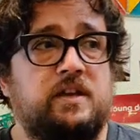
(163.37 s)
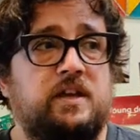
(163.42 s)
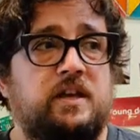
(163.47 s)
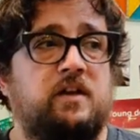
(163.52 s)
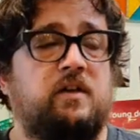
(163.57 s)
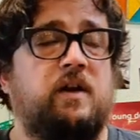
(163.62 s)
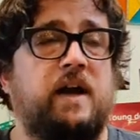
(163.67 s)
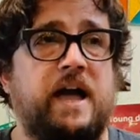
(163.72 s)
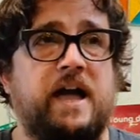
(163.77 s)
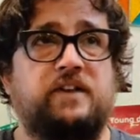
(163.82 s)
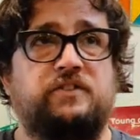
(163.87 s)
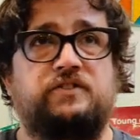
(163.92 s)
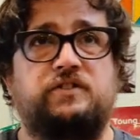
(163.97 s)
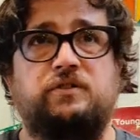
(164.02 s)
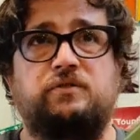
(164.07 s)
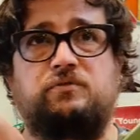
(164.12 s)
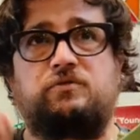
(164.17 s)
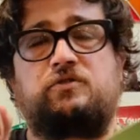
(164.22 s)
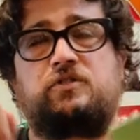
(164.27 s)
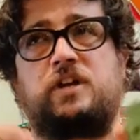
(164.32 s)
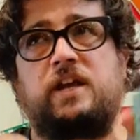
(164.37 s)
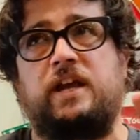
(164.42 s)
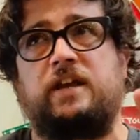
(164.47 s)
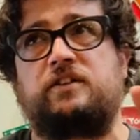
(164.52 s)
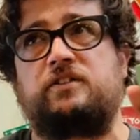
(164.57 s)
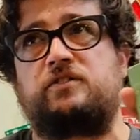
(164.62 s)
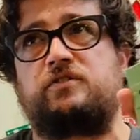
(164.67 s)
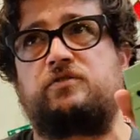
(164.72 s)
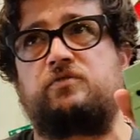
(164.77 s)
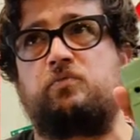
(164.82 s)
As you
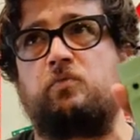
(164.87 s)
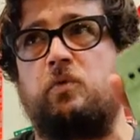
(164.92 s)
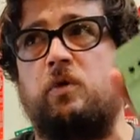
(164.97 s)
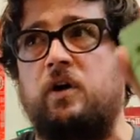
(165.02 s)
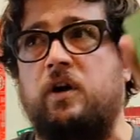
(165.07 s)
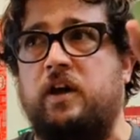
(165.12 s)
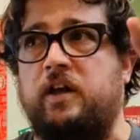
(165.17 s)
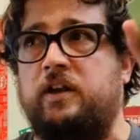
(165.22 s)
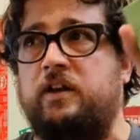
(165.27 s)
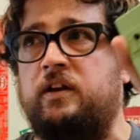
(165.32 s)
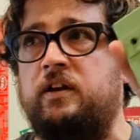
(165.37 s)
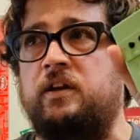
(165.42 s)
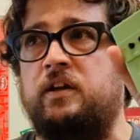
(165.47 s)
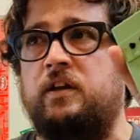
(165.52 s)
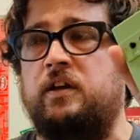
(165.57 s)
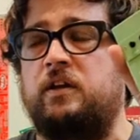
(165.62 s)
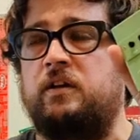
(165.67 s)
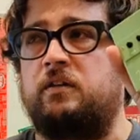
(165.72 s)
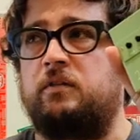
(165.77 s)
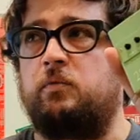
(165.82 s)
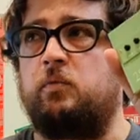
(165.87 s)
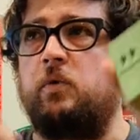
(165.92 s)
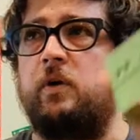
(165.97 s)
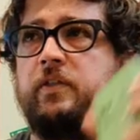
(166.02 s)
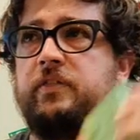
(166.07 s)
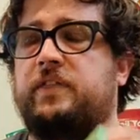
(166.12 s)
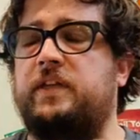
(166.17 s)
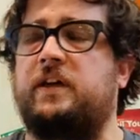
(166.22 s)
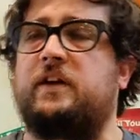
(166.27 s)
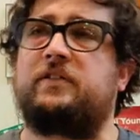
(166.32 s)
change one,
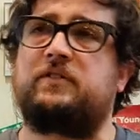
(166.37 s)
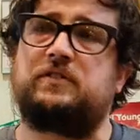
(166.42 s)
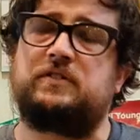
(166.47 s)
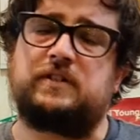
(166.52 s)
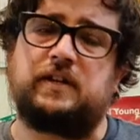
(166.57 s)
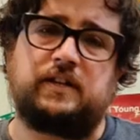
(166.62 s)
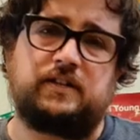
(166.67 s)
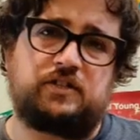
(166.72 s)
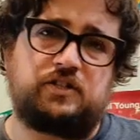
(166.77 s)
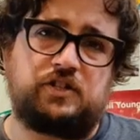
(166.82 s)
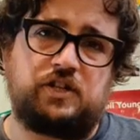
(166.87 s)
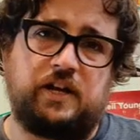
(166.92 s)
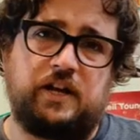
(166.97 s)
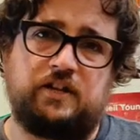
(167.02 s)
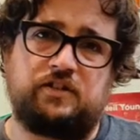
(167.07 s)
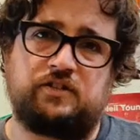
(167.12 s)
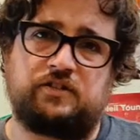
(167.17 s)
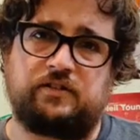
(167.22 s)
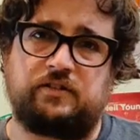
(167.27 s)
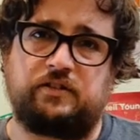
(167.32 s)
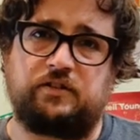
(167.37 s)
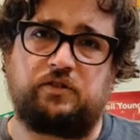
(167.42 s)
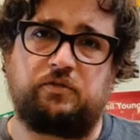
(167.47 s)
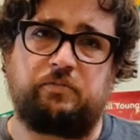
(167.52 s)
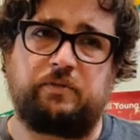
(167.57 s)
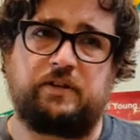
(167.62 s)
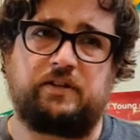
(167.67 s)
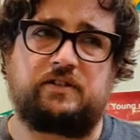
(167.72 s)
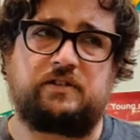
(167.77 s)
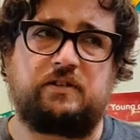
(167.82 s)
what the other does changes a little
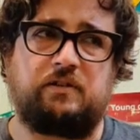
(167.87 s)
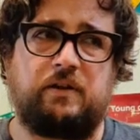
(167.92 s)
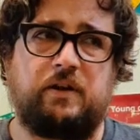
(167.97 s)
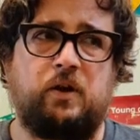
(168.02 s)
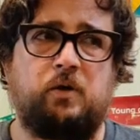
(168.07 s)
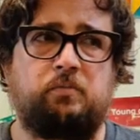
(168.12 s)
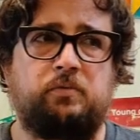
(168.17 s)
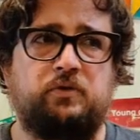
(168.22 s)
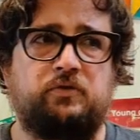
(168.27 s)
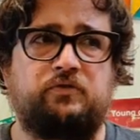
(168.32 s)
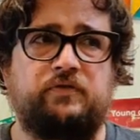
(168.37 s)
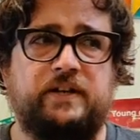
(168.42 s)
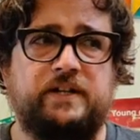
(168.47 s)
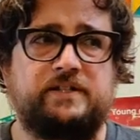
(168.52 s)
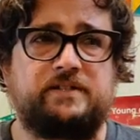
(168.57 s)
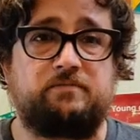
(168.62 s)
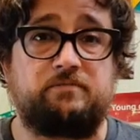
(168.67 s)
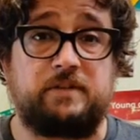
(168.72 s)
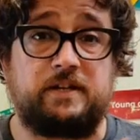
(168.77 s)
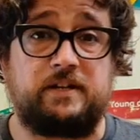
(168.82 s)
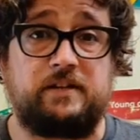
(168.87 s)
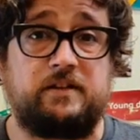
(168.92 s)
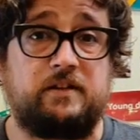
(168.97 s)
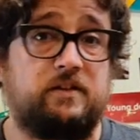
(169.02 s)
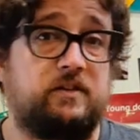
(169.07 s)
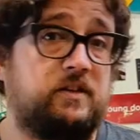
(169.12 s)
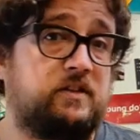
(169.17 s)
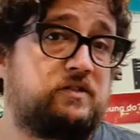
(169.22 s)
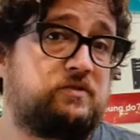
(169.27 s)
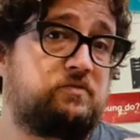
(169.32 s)
bit. So I hope you'll find something in
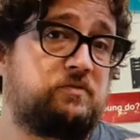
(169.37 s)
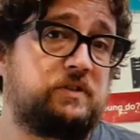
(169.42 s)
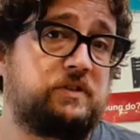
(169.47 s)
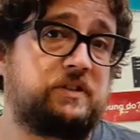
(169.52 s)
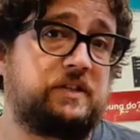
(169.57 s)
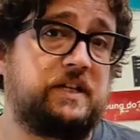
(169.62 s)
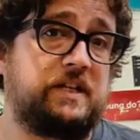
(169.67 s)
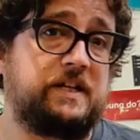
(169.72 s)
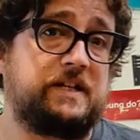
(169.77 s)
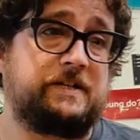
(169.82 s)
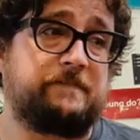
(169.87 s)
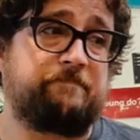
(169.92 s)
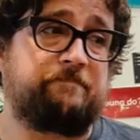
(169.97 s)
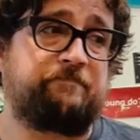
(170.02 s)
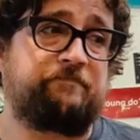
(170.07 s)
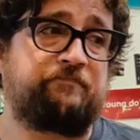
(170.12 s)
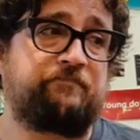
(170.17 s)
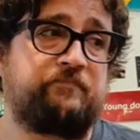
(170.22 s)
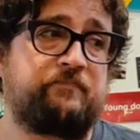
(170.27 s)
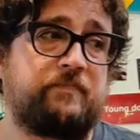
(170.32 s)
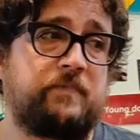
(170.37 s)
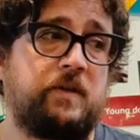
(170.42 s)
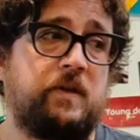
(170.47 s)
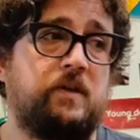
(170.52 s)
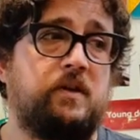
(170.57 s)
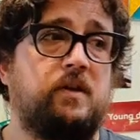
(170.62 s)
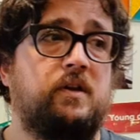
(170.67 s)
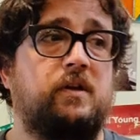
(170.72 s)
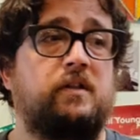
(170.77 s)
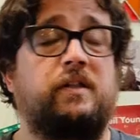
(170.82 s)
there that's really
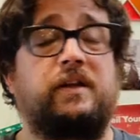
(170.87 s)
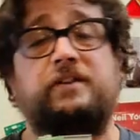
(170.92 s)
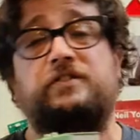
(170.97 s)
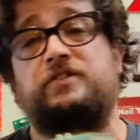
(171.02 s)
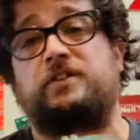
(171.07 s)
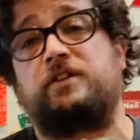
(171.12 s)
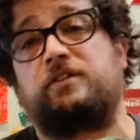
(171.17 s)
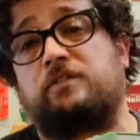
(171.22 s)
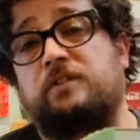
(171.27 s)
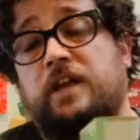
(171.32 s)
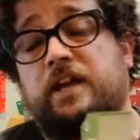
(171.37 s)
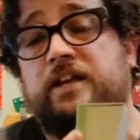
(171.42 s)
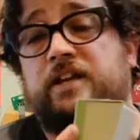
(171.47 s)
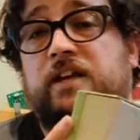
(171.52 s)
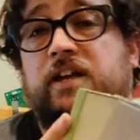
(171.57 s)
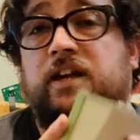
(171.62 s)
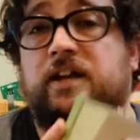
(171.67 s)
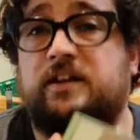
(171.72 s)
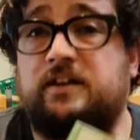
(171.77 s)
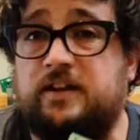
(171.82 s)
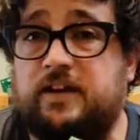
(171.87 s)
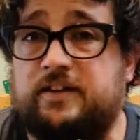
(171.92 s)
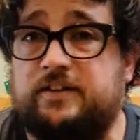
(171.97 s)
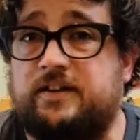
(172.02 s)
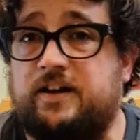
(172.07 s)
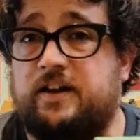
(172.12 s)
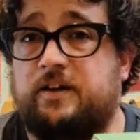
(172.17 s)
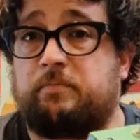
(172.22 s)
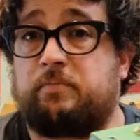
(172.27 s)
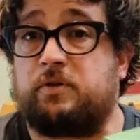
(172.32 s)
like to your liking and
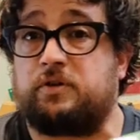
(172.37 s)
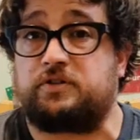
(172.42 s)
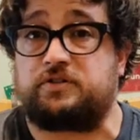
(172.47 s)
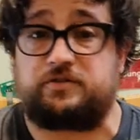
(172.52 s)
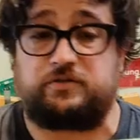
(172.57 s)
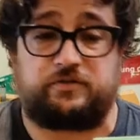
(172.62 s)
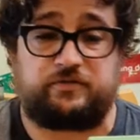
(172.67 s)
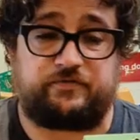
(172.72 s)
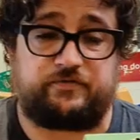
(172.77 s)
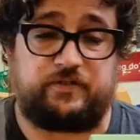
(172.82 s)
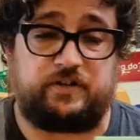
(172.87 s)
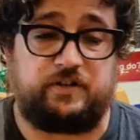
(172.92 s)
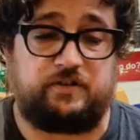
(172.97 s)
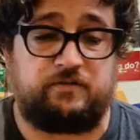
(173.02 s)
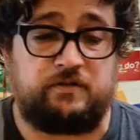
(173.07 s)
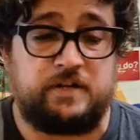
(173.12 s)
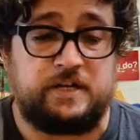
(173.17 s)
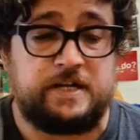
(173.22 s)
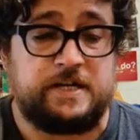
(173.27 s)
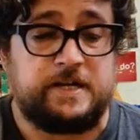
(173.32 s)
kind of personal for you.